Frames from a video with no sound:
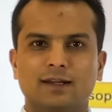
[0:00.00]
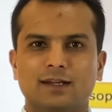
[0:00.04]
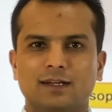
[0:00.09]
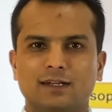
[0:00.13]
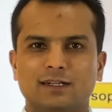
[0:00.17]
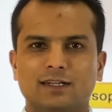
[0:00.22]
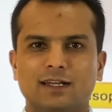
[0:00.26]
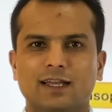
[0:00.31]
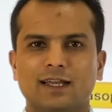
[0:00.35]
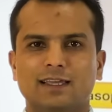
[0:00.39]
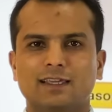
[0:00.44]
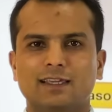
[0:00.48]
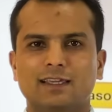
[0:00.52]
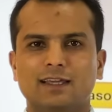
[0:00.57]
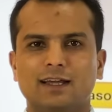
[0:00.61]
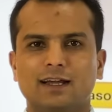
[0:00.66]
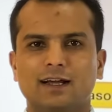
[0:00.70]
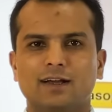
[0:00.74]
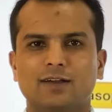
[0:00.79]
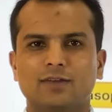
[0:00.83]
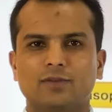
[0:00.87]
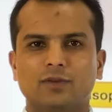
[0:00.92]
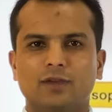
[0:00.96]

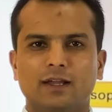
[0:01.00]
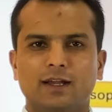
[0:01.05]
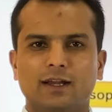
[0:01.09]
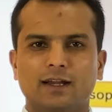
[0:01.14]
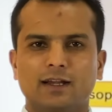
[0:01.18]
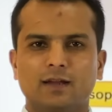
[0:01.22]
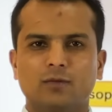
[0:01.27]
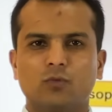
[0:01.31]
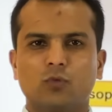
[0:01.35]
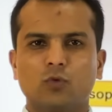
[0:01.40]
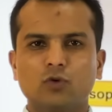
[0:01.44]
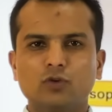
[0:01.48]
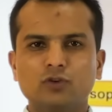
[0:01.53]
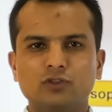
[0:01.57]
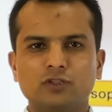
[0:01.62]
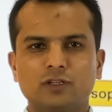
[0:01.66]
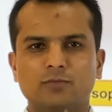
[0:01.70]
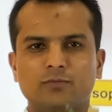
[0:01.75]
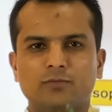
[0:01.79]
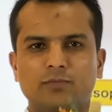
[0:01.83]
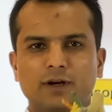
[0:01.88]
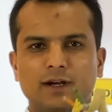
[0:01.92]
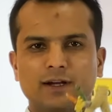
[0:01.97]
trachea, and most
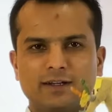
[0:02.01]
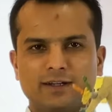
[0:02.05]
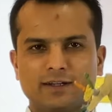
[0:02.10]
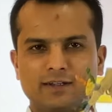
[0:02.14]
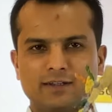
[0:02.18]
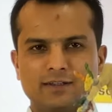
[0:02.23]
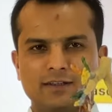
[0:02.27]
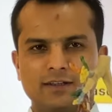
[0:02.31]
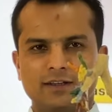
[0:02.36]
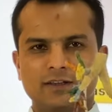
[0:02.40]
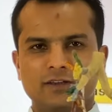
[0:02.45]
important,